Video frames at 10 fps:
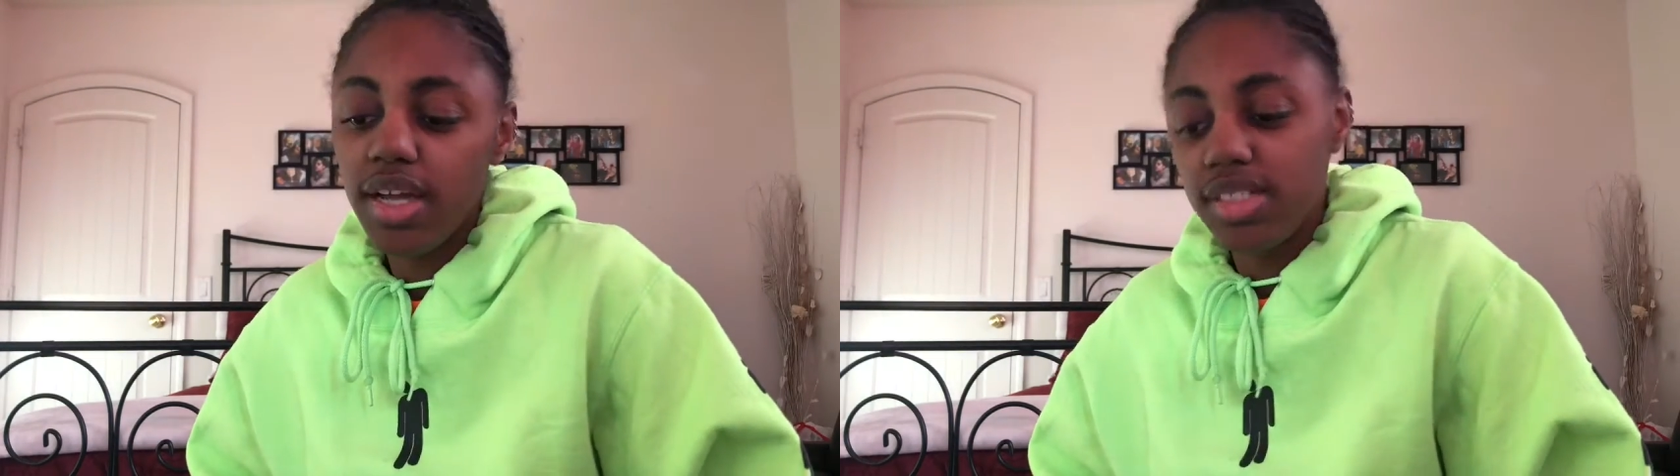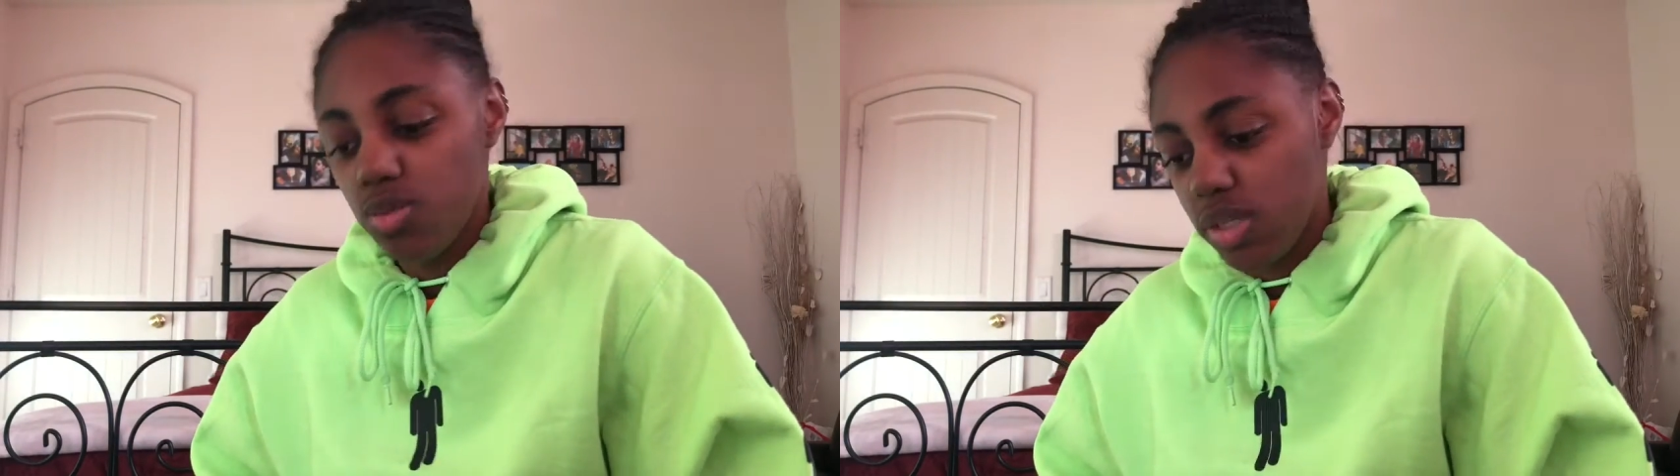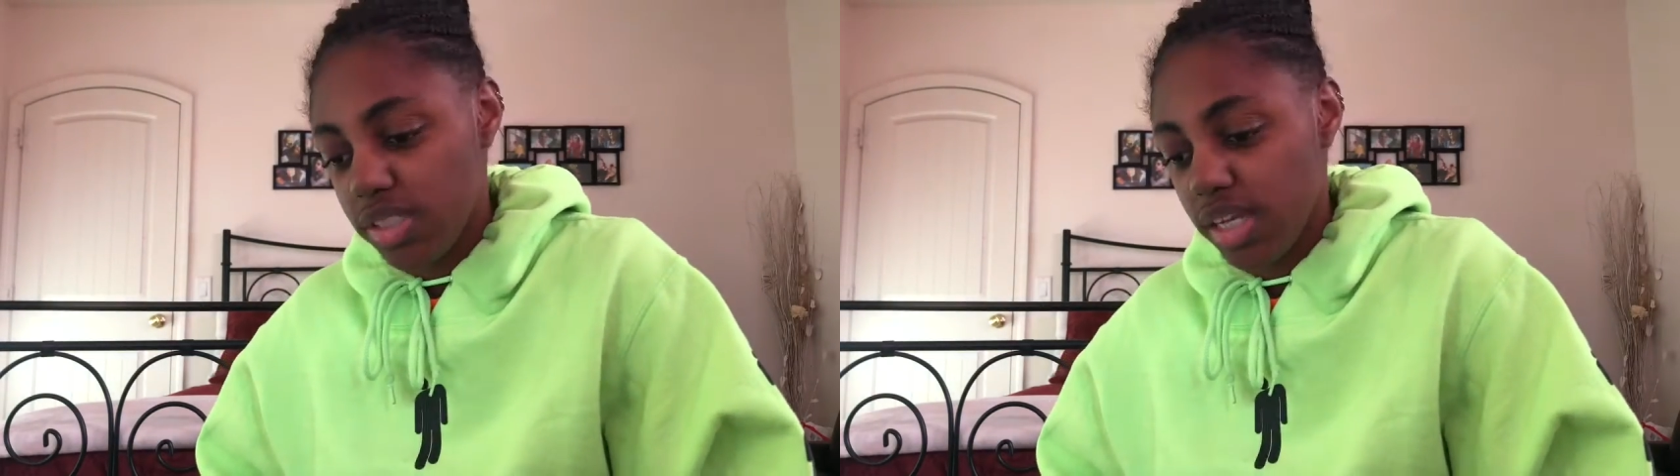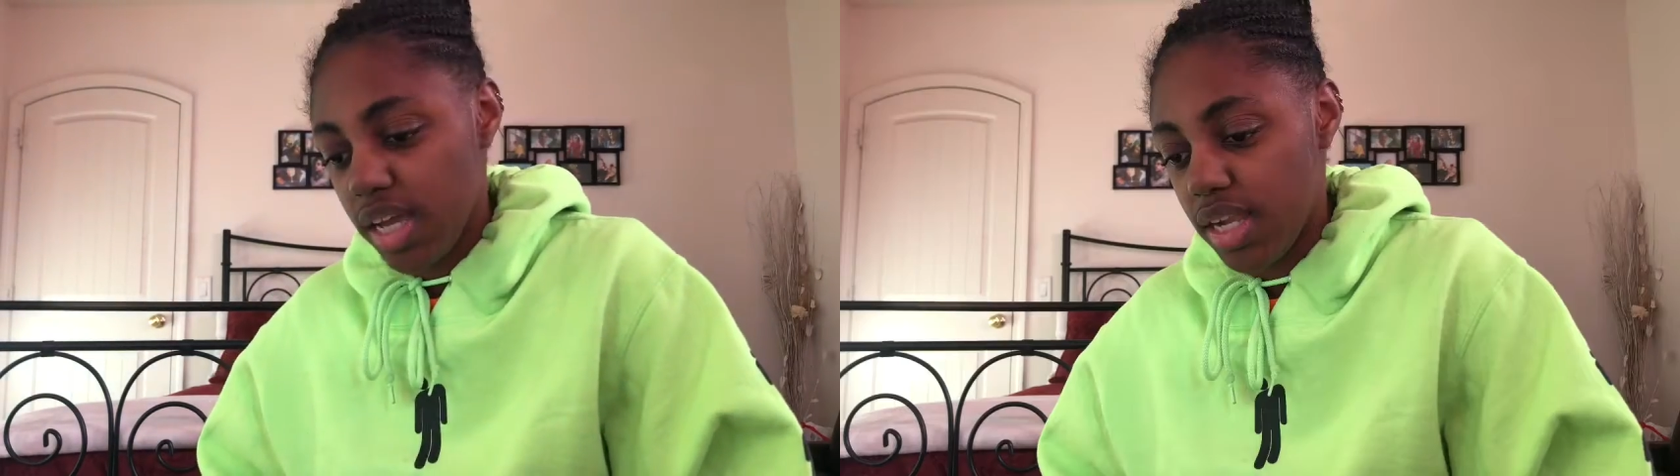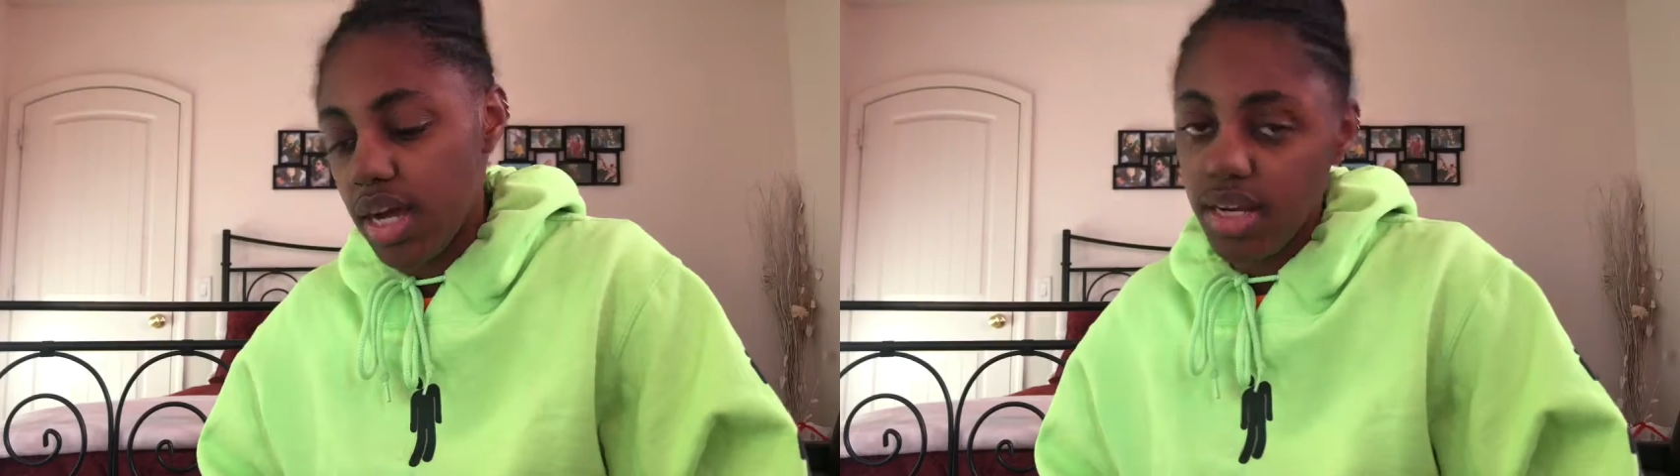is once
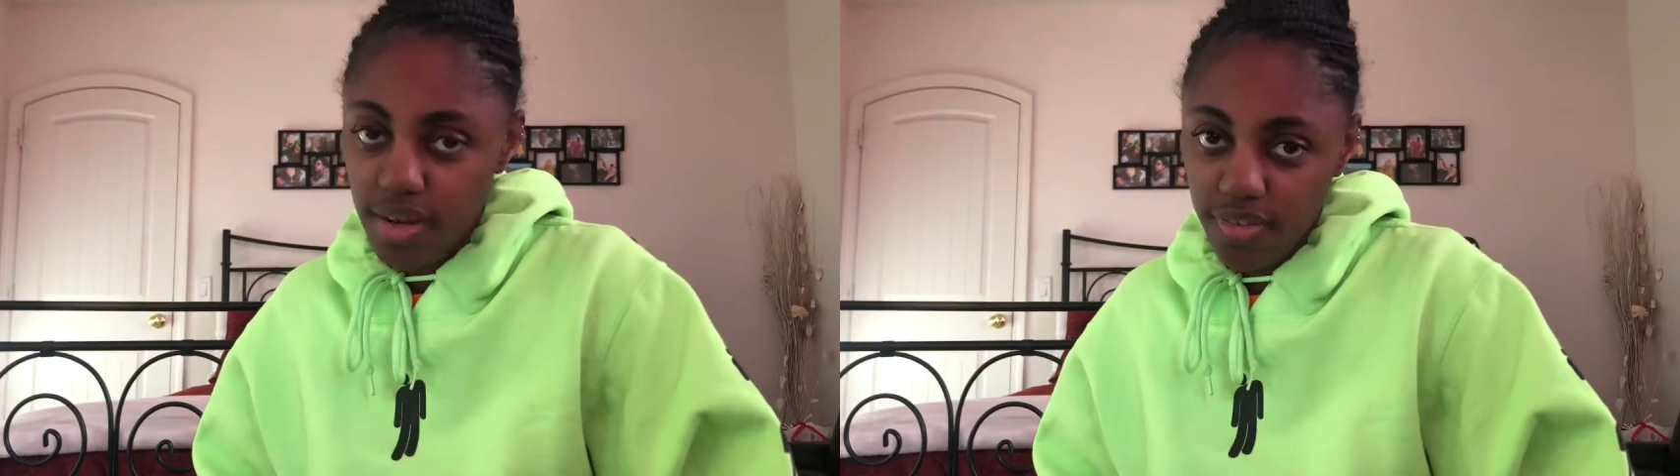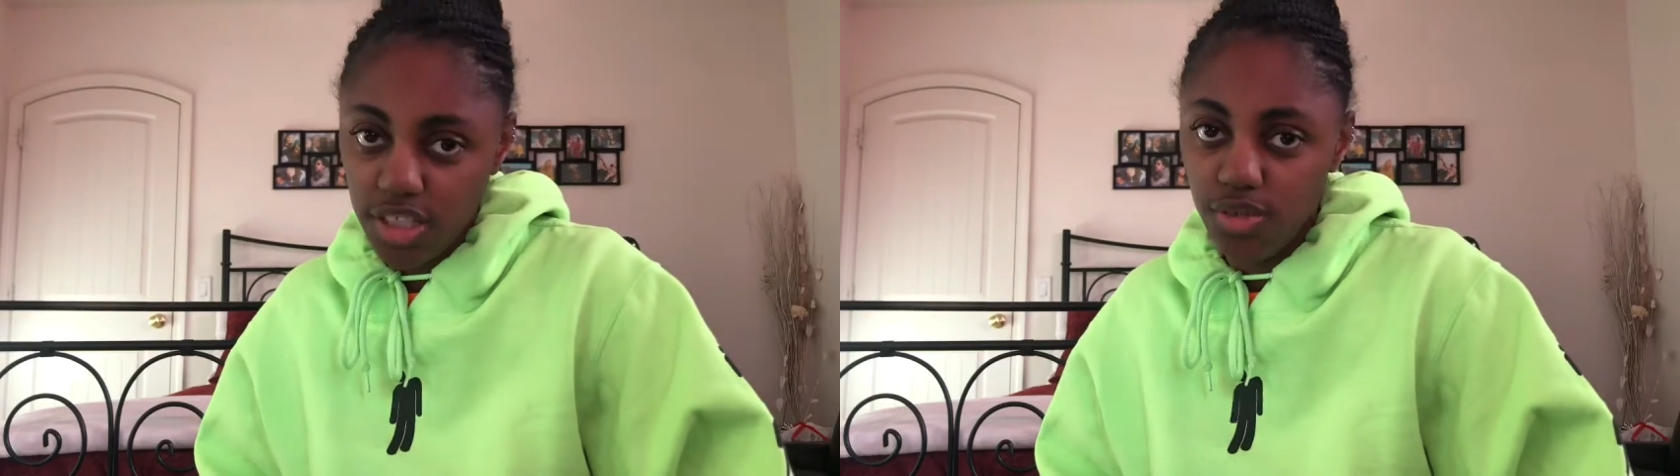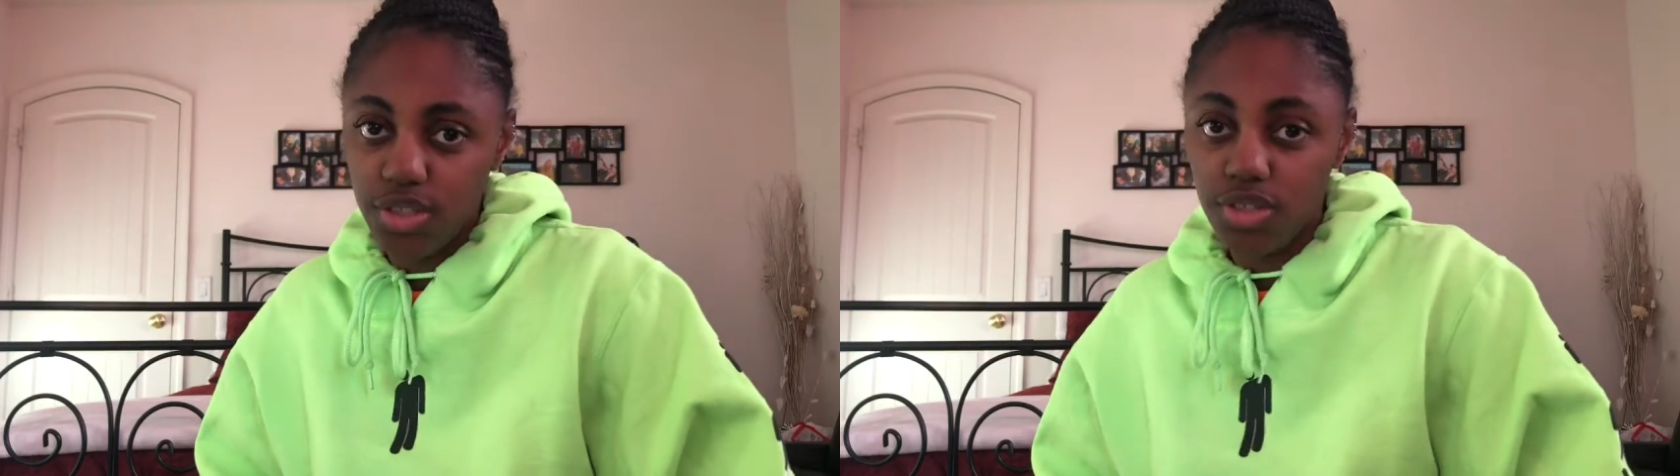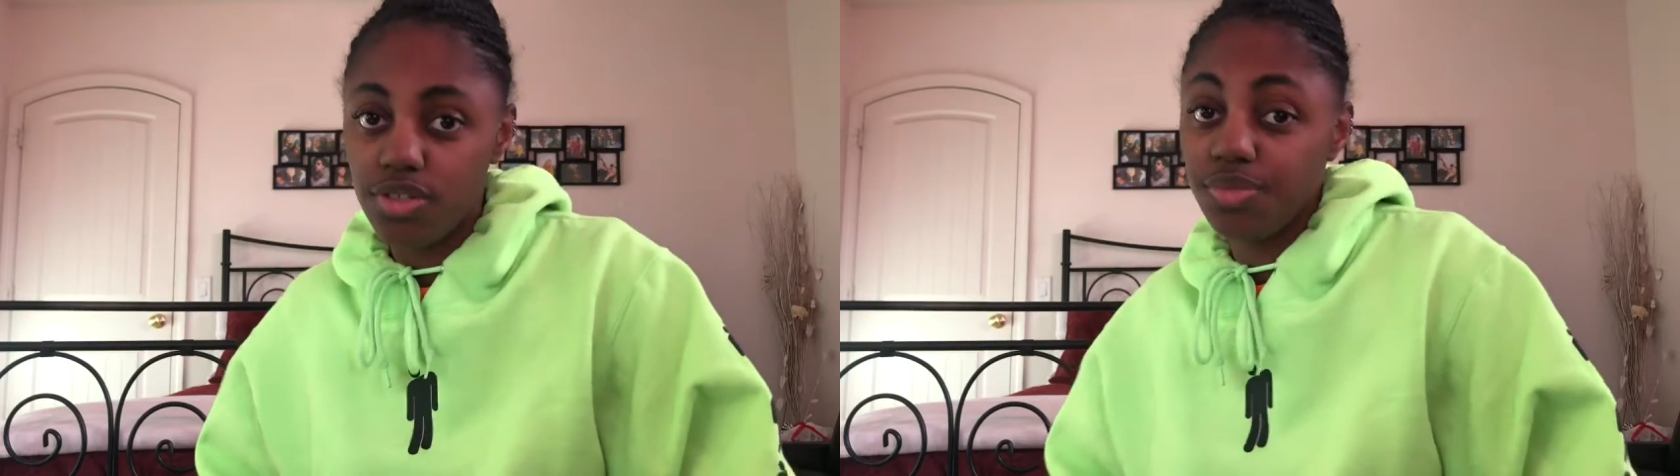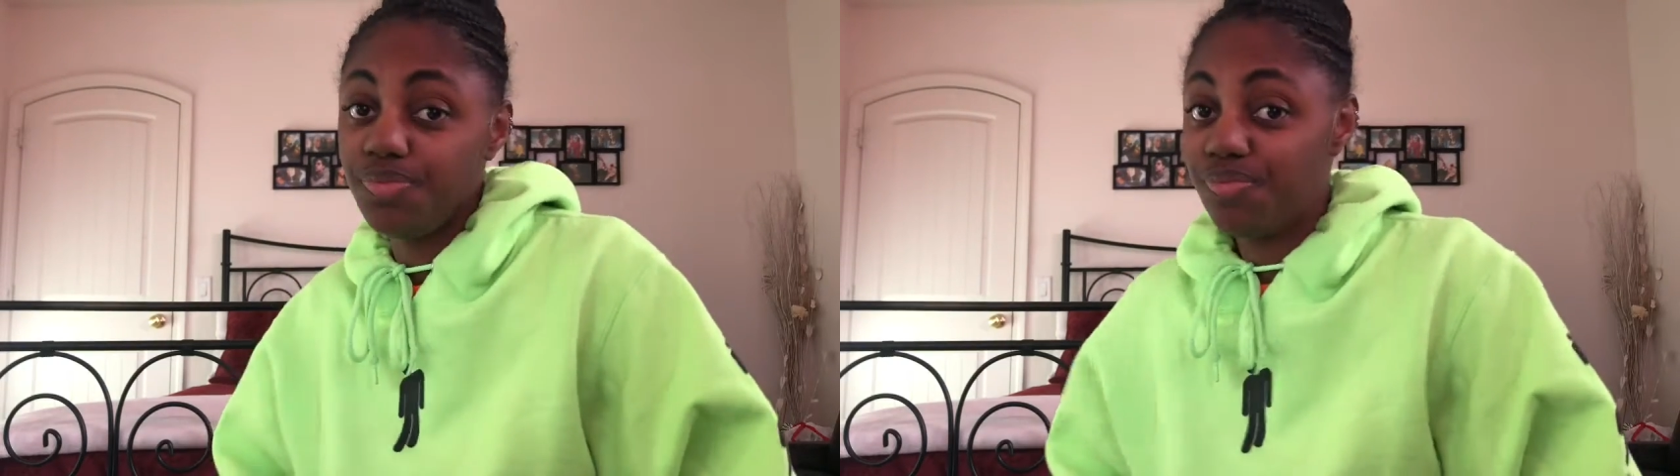again a Netflix
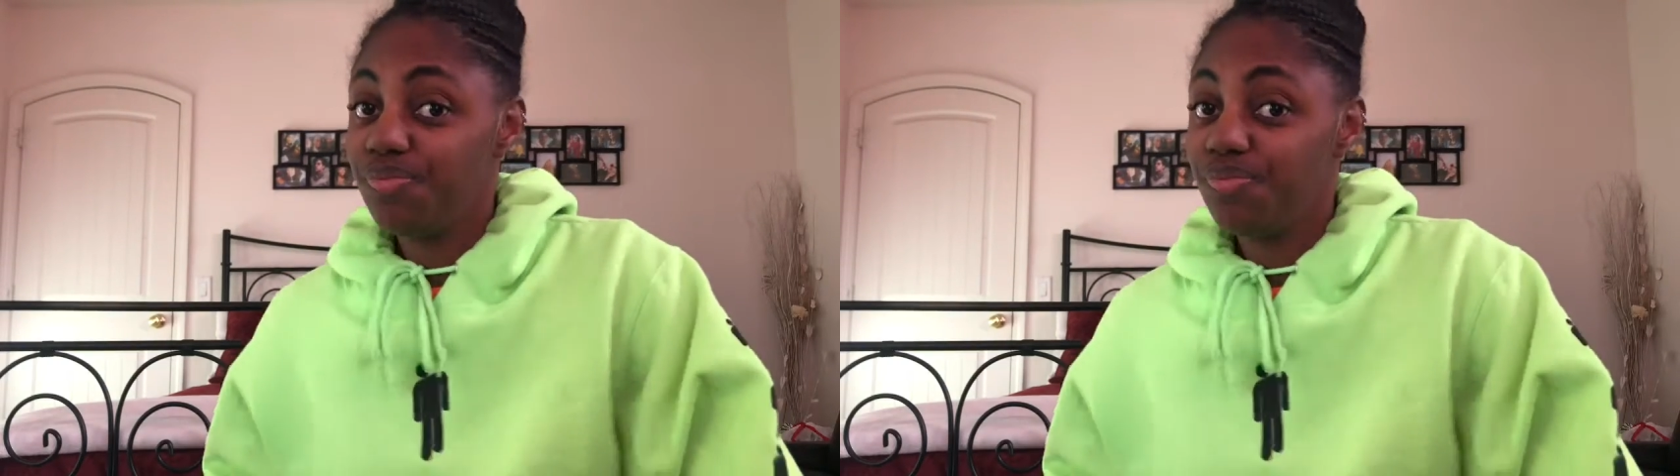original.